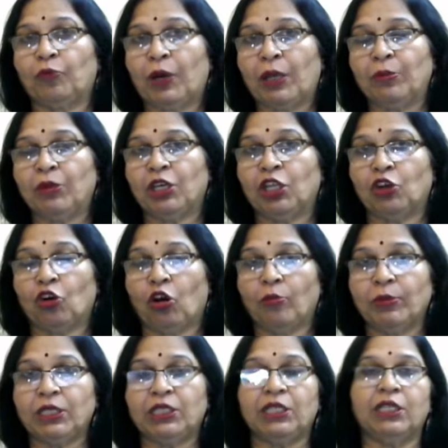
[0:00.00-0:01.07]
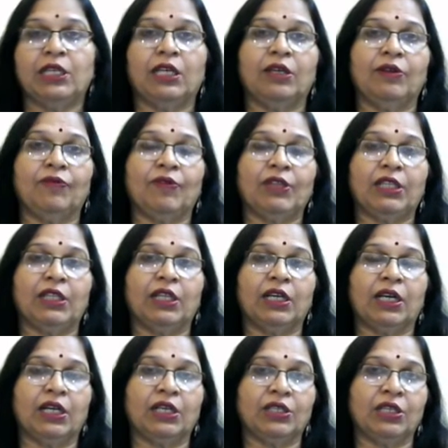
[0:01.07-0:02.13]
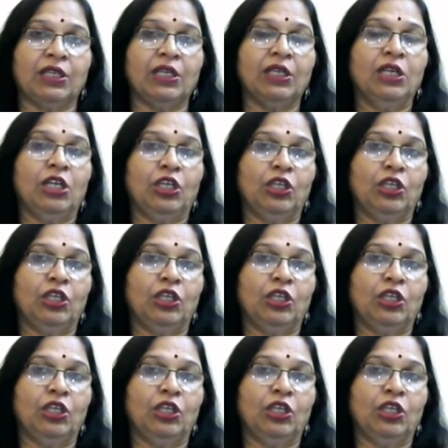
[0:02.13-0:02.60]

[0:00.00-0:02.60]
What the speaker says: primary raw material within the country.